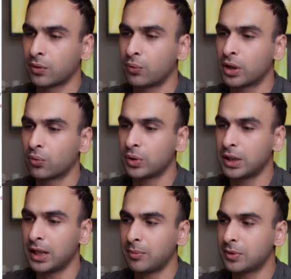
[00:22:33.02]
We can
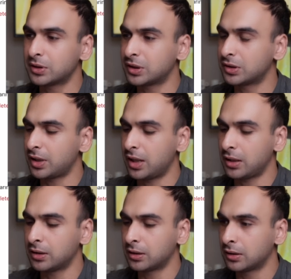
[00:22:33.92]
rename this to
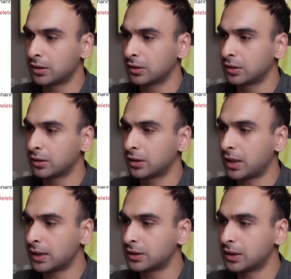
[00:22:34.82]
say
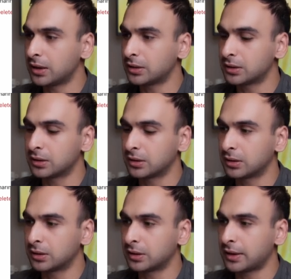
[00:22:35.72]
content
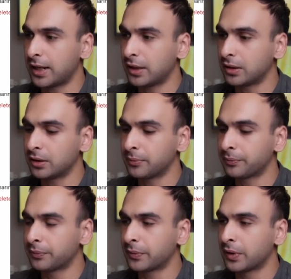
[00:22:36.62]
calendar.
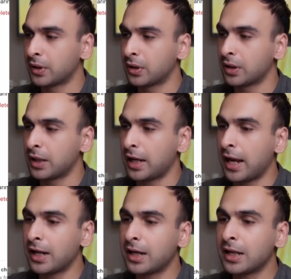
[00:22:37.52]

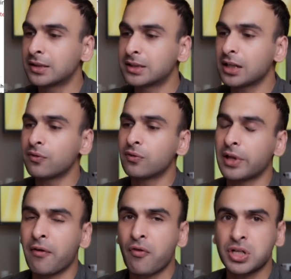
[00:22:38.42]
And instead of
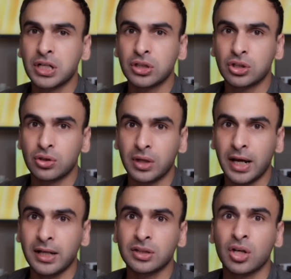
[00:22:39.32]
leveraging due
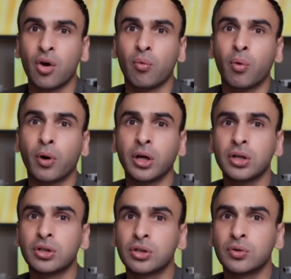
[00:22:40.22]
dates, what we're going
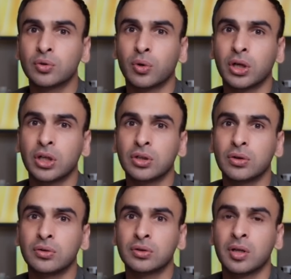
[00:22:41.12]
to do is we're going to
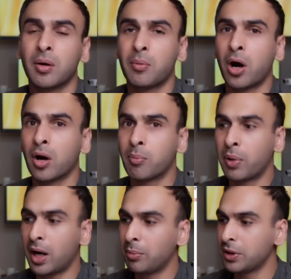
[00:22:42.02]
use our
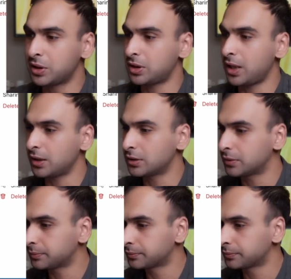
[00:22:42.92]
publish date.